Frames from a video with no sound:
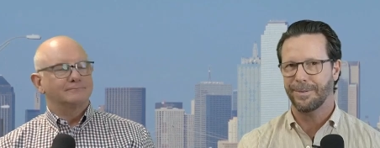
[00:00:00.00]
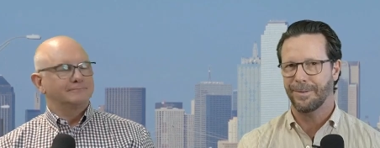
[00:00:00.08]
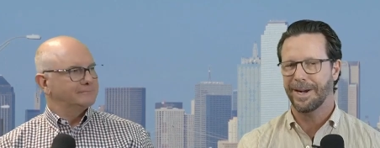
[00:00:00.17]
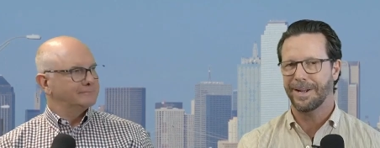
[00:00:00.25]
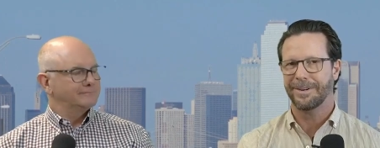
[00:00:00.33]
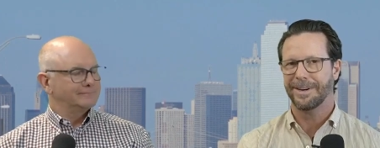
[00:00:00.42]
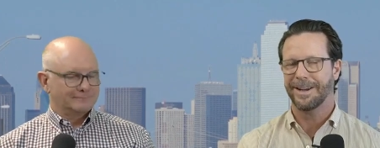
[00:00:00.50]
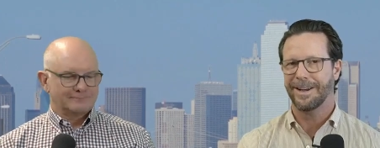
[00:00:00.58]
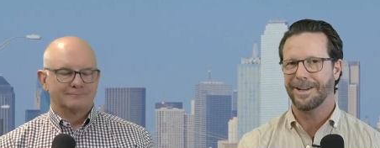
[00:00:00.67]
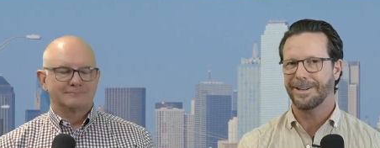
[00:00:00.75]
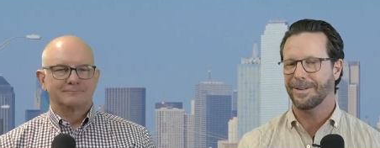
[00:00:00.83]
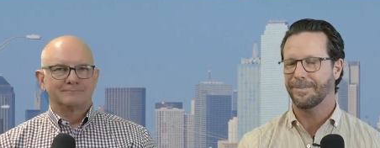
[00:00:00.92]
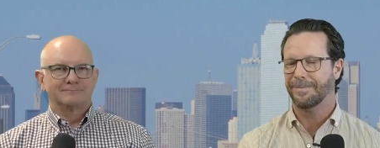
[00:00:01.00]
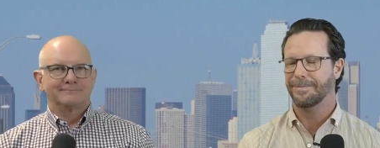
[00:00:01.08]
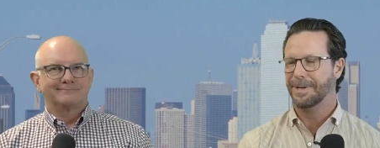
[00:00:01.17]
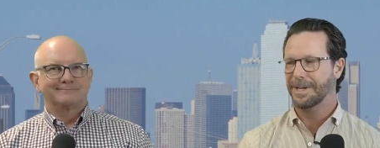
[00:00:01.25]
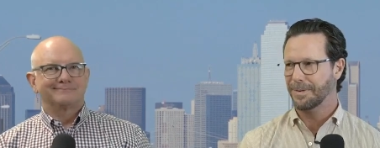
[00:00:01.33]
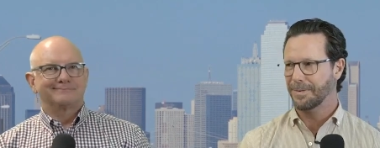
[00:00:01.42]
Speaker 1: wild right now, how
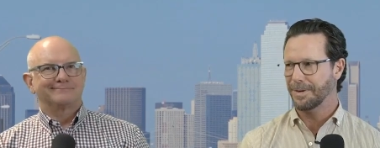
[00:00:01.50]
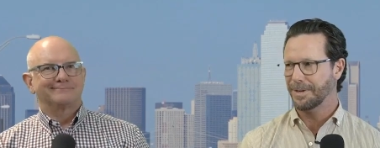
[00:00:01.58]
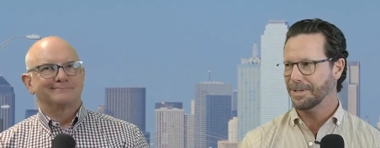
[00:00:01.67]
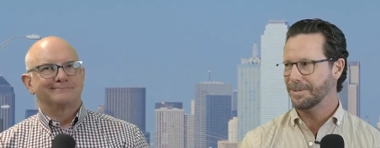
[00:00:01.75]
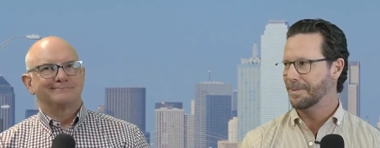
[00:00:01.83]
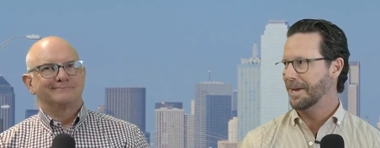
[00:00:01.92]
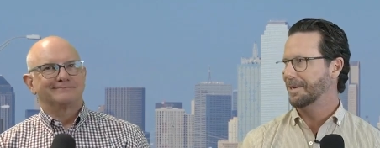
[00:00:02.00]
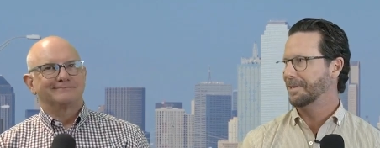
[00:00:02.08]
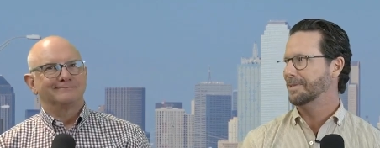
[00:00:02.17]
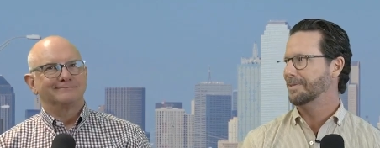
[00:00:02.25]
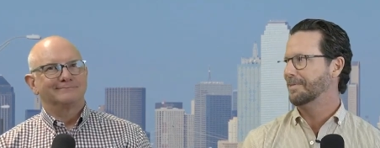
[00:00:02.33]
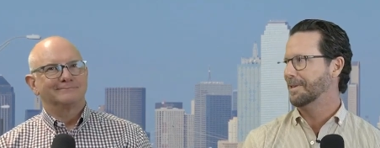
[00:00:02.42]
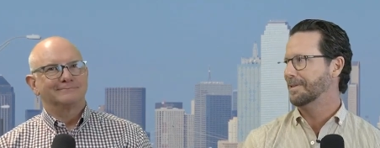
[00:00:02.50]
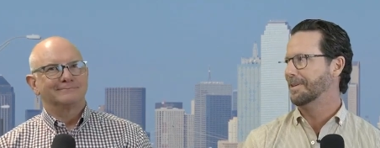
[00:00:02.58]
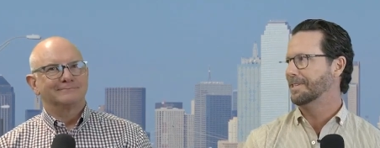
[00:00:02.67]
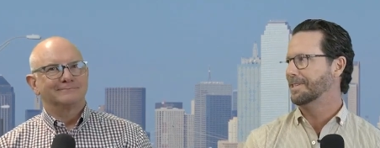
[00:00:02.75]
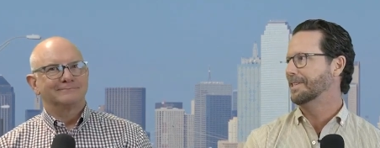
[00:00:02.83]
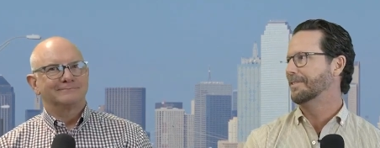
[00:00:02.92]
big the world is, but how smaller
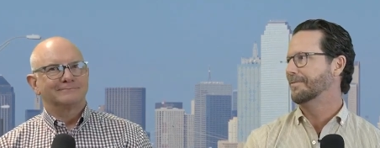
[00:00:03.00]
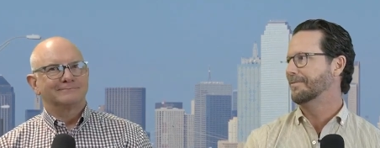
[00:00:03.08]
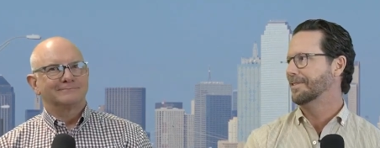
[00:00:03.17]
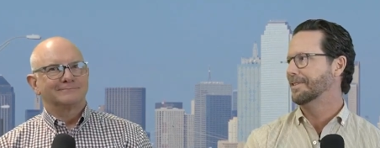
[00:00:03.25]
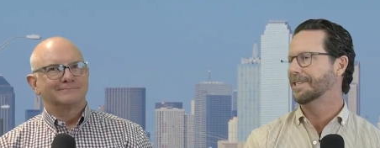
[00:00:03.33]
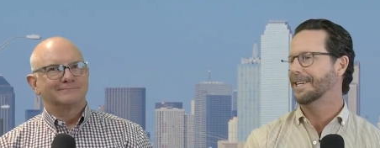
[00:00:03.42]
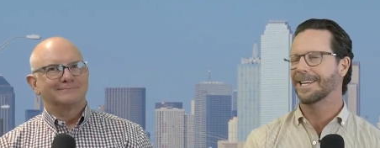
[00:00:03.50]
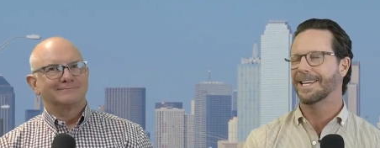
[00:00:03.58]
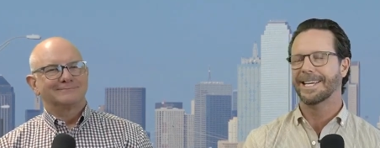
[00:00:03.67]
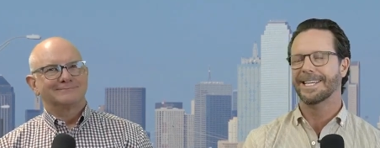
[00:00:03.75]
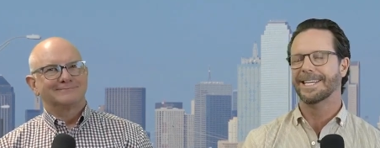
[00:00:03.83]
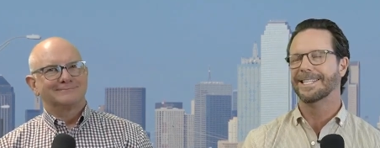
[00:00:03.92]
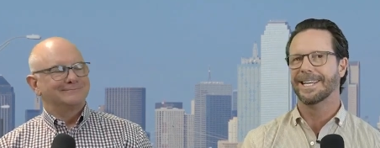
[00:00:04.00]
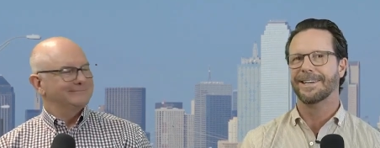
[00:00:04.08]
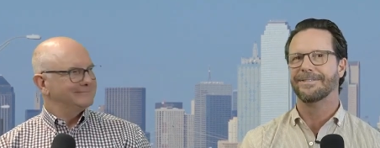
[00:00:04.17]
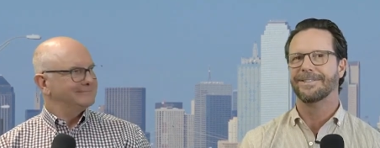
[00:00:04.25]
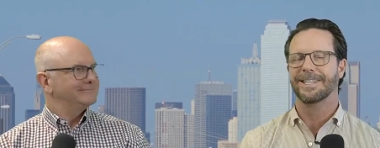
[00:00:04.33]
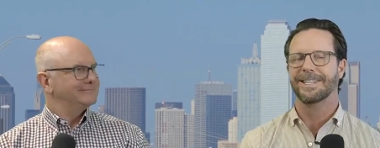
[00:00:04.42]
I think it feels like it gets
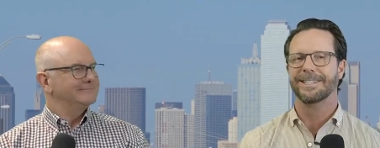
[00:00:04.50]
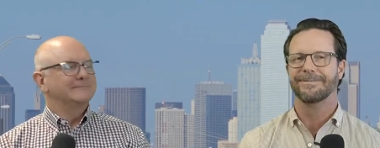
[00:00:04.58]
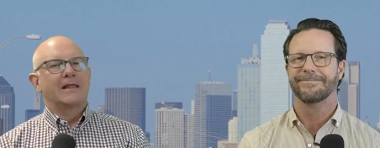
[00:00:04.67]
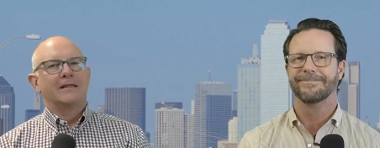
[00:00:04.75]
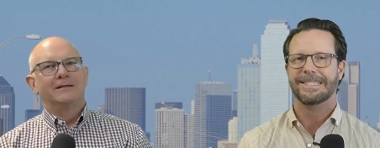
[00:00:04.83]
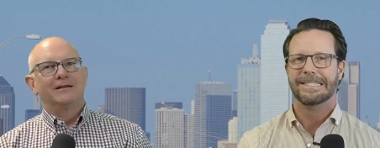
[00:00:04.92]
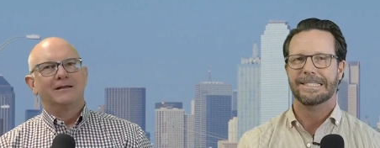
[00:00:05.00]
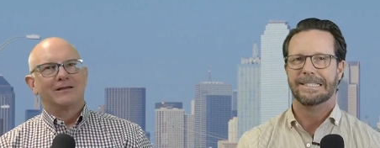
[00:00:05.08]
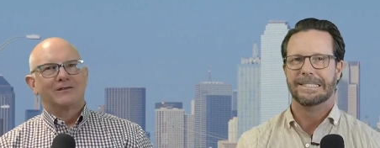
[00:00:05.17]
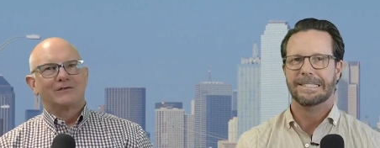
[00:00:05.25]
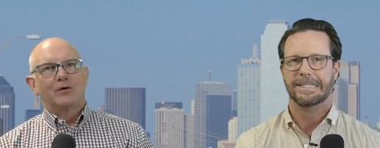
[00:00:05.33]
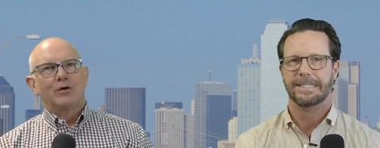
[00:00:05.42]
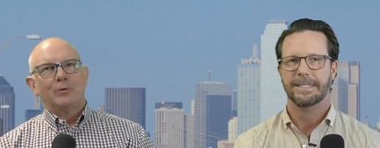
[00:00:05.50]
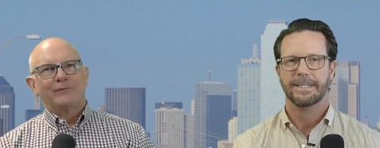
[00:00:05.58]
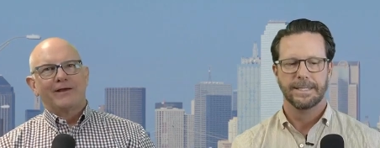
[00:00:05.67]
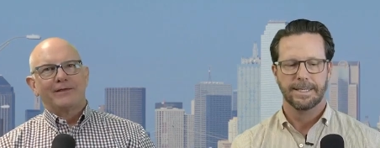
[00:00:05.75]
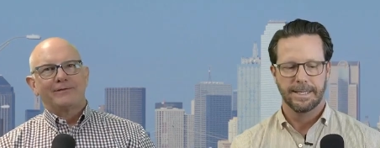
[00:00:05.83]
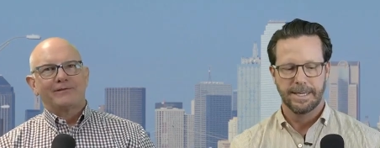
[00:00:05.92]
every day. So
Speaker 2: I hope you
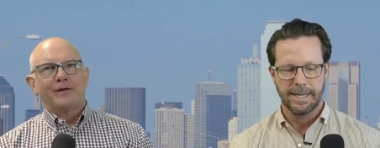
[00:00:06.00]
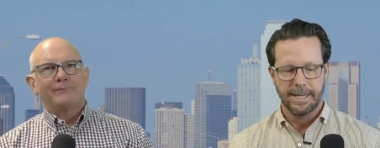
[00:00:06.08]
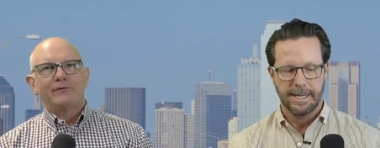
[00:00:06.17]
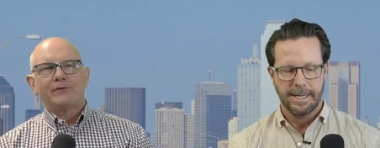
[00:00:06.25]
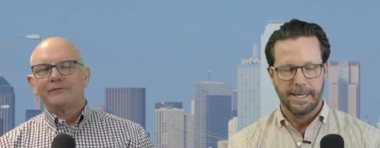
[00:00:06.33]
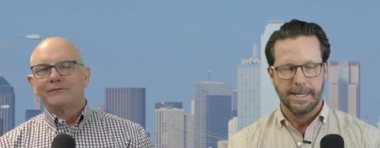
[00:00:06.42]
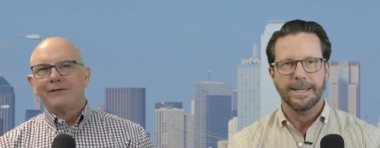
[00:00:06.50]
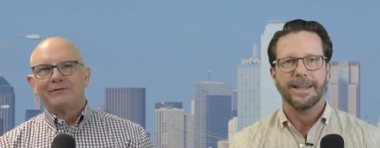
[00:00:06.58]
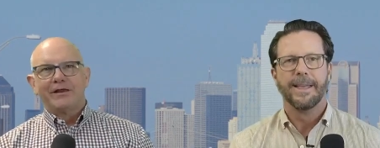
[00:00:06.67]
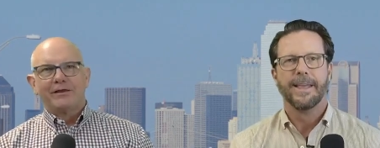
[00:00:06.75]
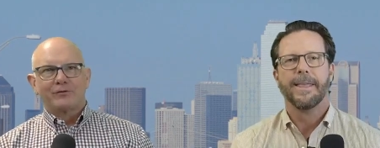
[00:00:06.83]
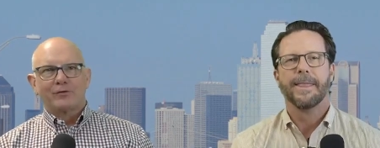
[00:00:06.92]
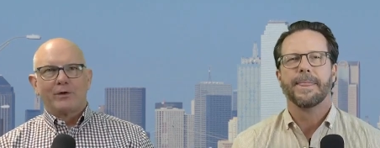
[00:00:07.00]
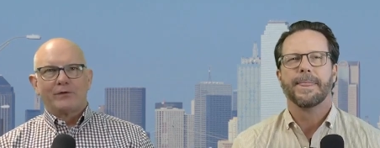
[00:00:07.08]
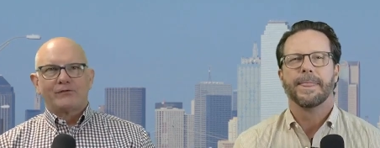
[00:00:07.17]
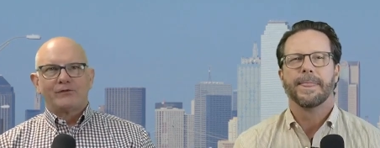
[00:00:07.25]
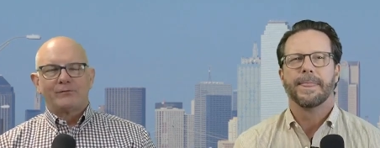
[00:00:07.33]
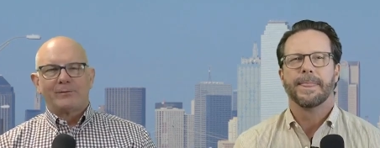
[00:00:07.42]
found this helpful. If you have any other
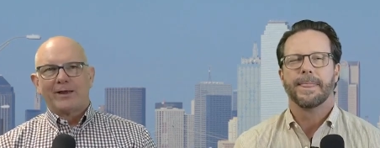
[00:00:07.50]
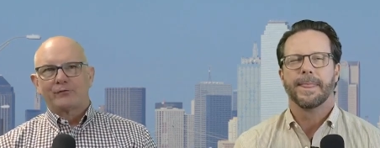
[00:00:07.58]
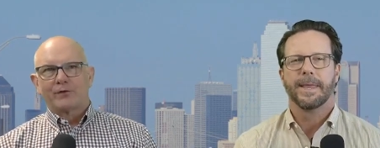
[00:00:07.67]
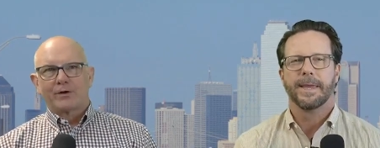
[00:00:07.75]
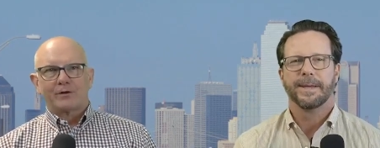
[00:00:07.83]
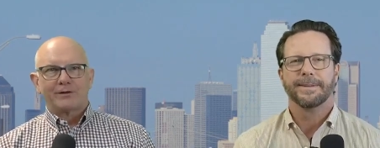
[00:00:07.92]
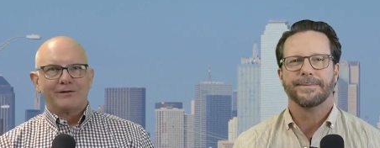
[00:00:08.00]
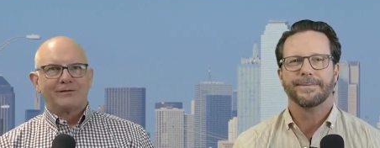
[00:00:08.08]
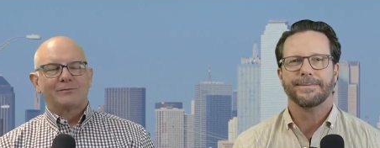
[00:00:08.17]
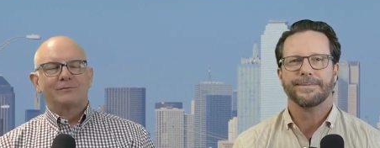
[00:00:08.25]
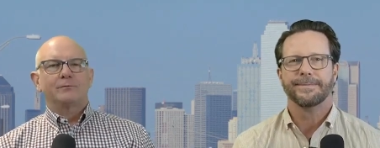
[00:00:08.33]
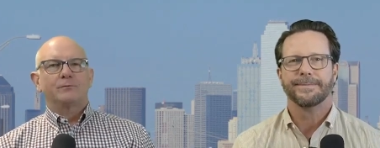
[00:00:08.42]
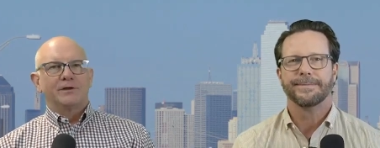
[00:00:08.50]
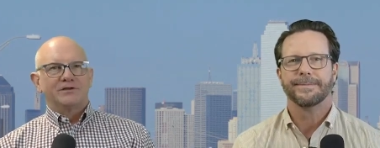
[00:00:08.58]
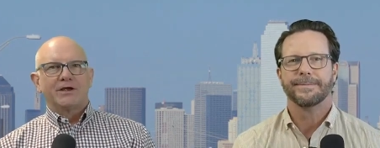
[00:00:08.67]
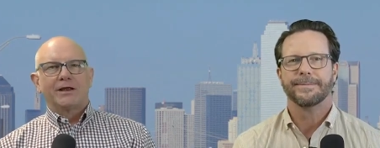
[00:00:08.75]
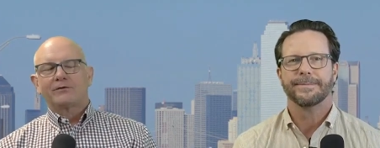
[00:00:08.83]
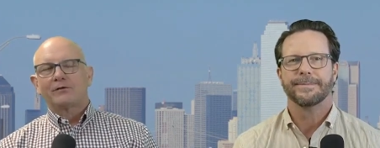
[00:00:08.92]
questions about trigger leads,
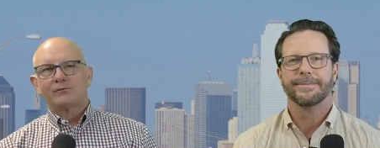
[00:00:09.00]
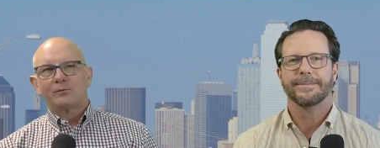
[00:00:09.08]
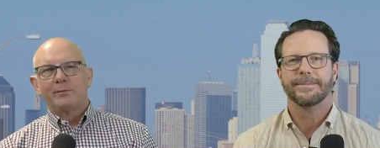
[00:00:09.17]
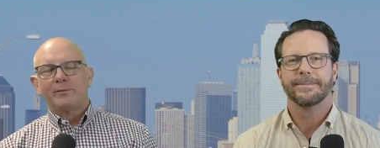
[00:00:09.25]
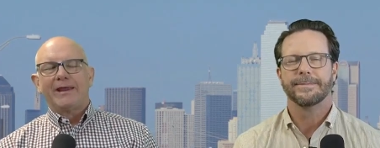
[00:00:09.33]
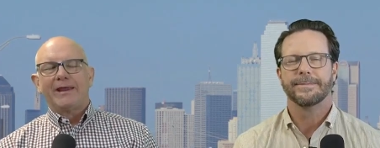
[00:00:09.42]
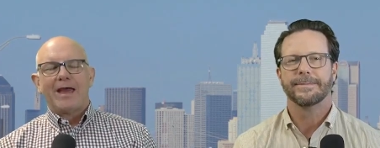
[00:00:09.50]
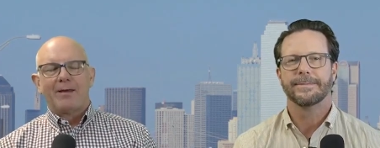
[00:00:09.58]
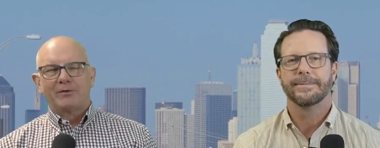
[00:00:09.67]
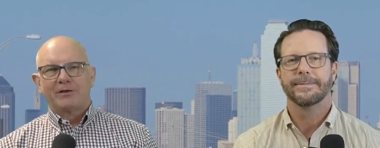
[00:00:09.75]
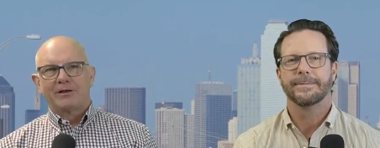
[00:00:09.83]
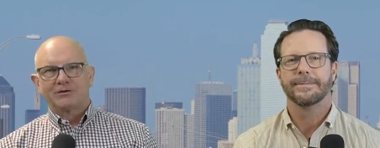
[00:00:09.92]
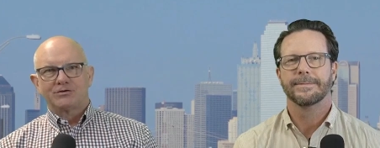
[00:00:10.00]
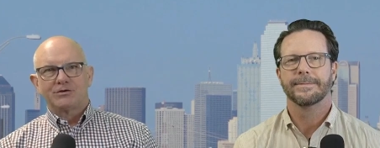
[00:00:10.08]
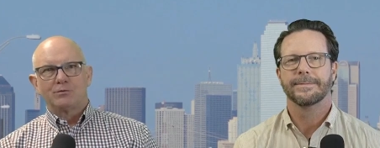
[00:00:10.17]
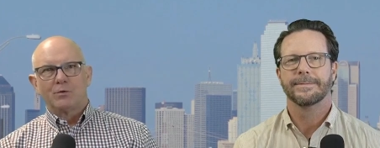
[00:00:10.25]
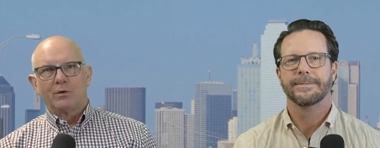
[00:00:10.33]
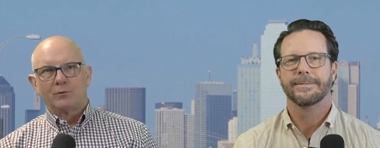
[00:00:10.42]
reach out to us. We'd be happy to let you
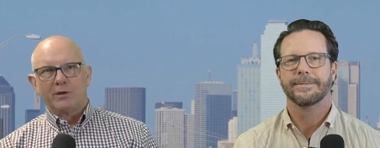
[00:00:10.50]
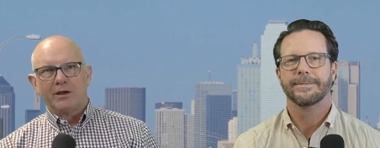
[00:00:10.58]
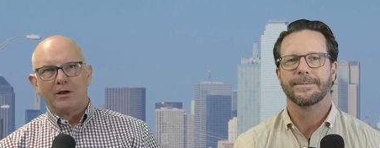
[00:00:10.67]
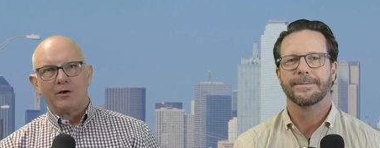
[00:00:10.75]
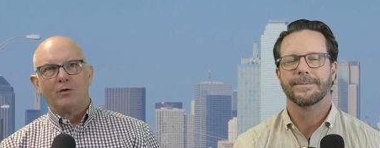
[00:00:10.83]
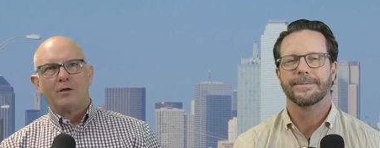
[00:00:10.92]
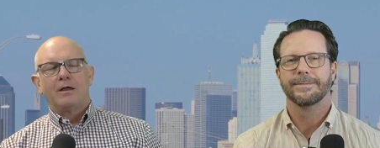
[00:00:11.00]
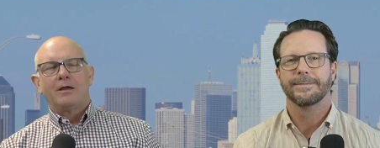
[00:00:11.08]
know what we know.